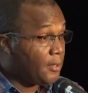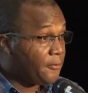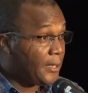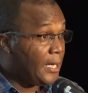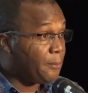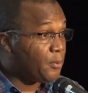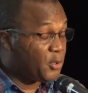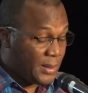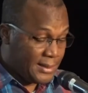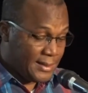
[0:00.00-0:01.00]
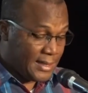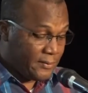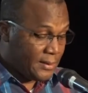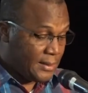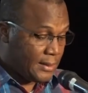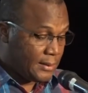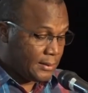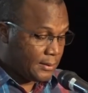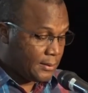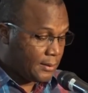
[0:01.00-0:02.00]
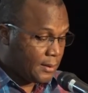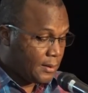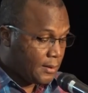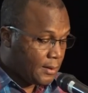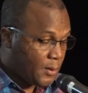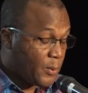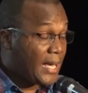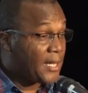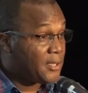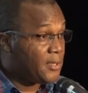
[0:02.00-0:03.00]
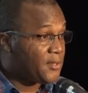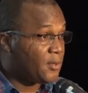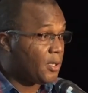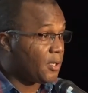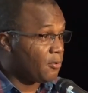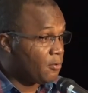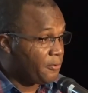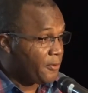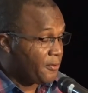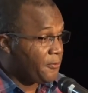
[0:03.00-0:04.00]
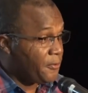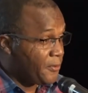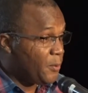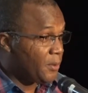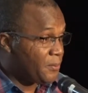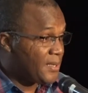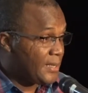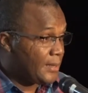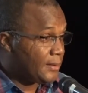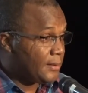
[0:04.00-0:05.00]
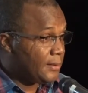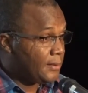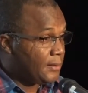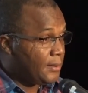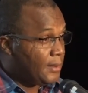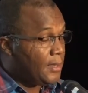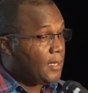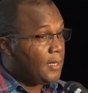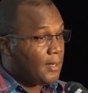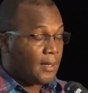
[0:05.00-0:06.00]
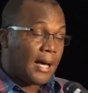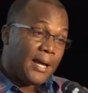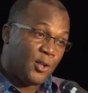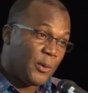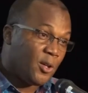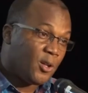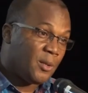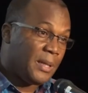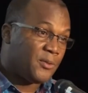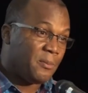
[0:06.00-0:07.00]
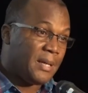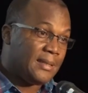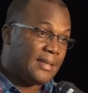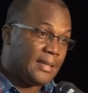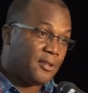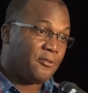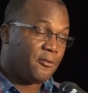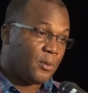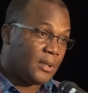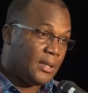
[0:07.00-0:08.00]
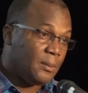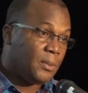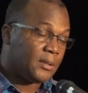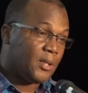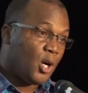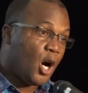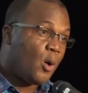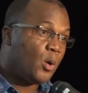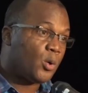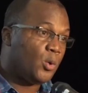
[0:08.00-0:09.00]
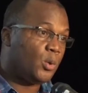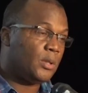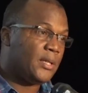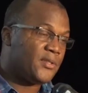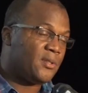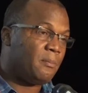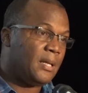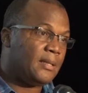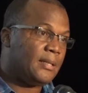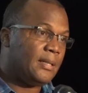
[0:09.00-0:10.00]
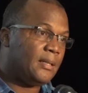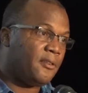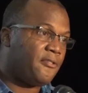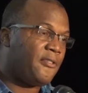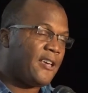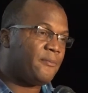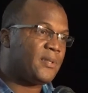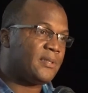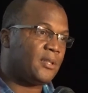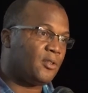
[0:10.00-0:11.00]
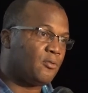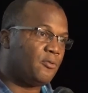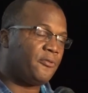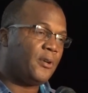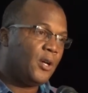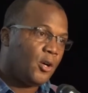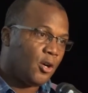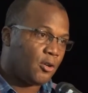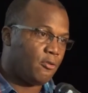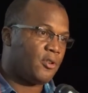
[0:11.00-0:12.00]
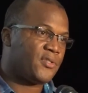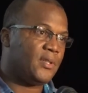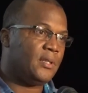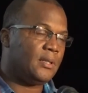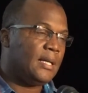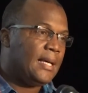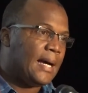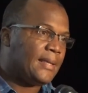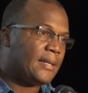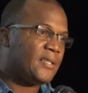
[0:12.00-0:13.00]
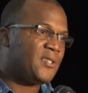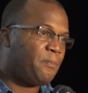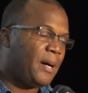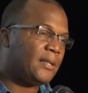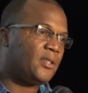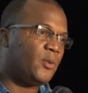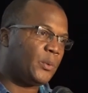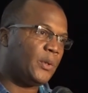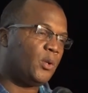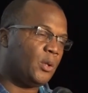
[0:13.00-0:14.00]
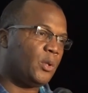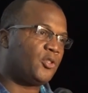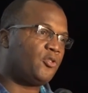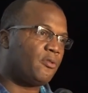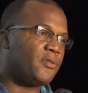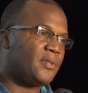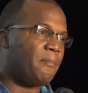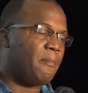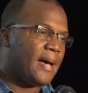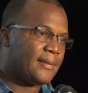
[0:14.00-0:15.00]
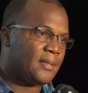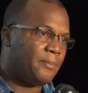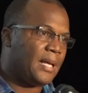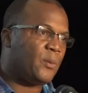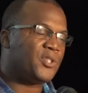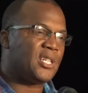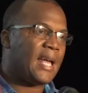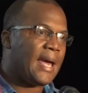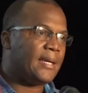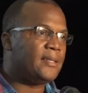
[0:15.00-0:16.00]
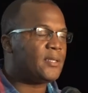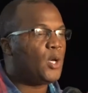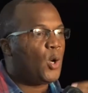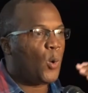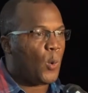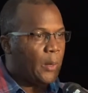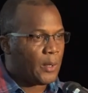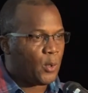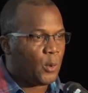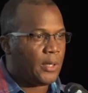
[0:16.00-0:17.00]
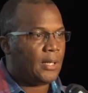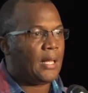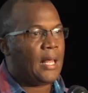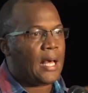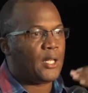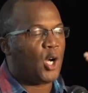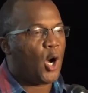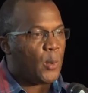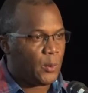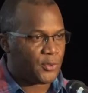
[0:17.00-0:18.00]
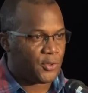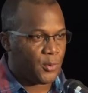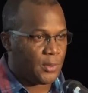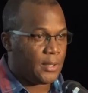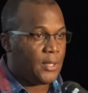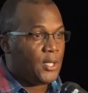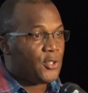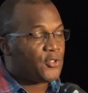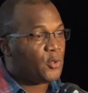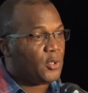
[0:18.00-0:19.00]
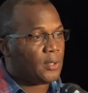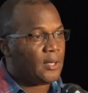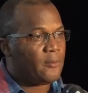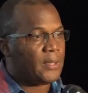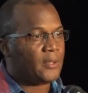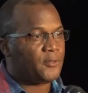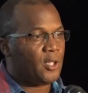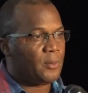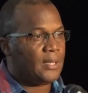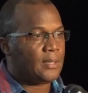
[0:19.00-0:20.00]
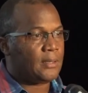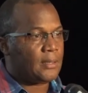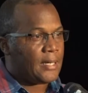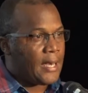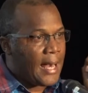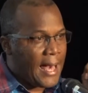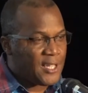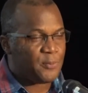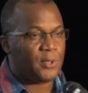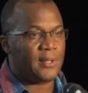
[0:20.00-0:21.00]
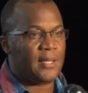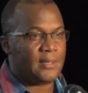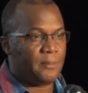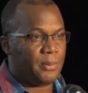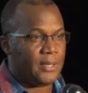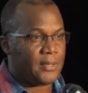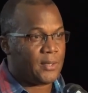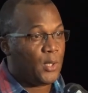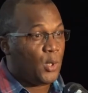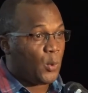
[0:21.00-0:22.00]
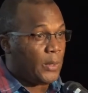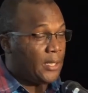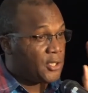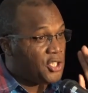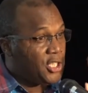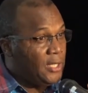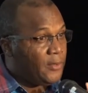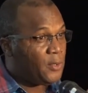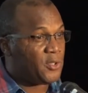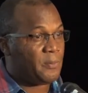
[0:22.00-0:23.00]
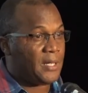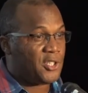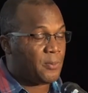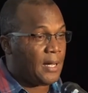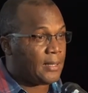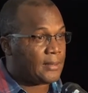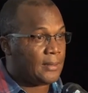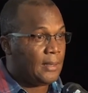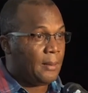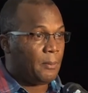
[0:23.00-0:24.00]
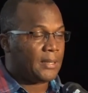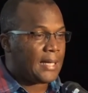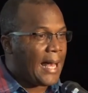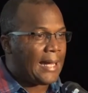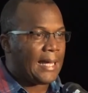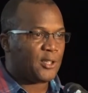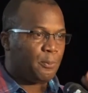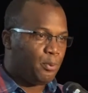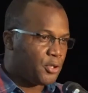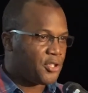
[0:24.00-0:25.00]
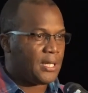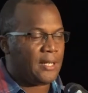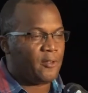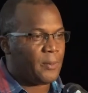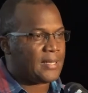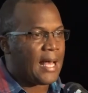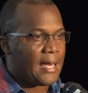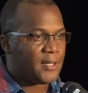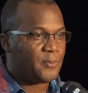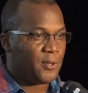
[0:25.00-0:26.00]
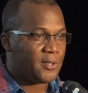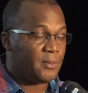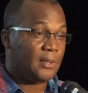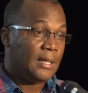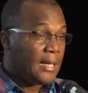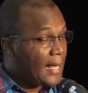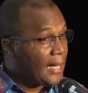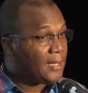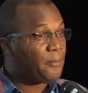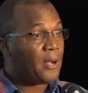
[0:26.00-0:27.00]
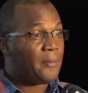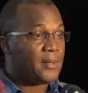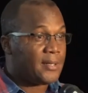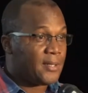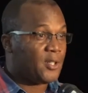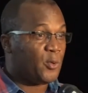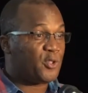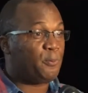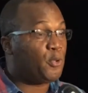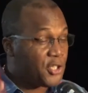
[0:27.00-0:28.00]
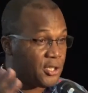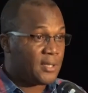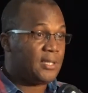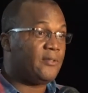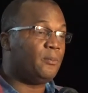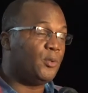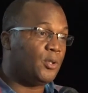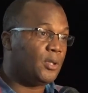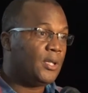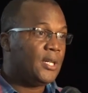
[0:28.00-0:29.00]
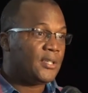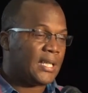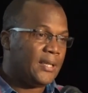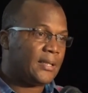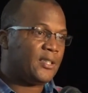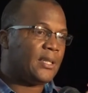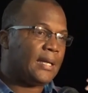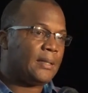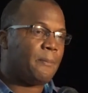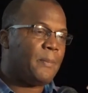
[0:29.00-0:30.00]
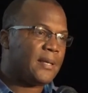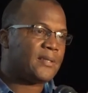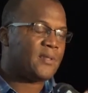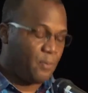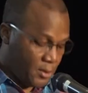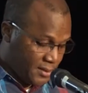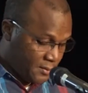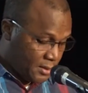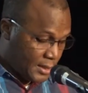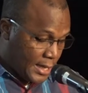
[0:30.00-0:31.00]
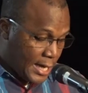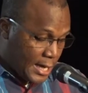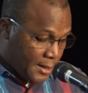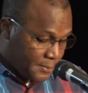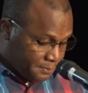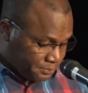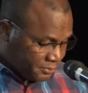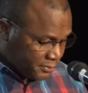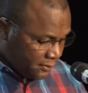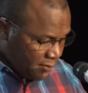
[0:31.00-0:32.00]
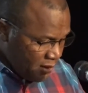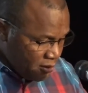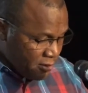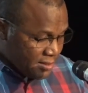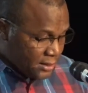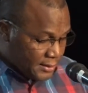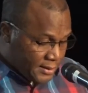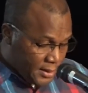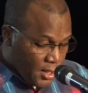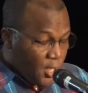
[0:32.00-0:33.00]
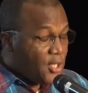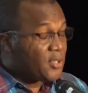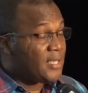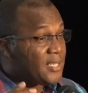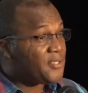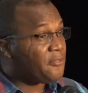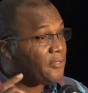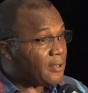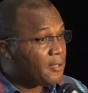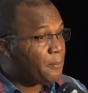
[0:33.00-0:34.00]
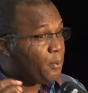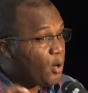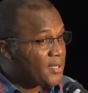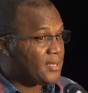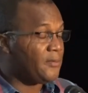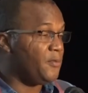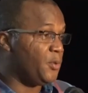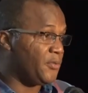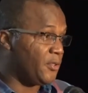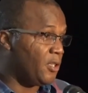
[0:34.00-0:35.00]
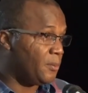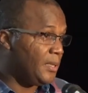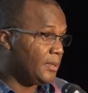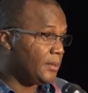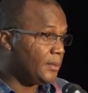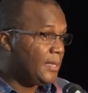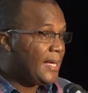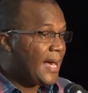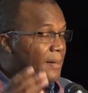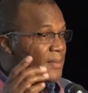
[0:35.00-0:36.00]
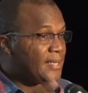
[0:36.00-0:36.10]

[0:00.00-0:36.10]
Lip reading: For April 2017, we actually saw a growth of 51%. I know we're not going to be able to maintain that throughout the year, but our goal is to maintain a 5% growth across the year. And that is part of what we call our tourism master plan, which guides where we're going and how we want to go there. So your government of Dominica has put things in place. We are achieving those benchmarks, but I like to push the envelope as high as possible. And the Prime Minister is always pushing us even more to get the best possible results. So this is very positive news for Dominica. I'm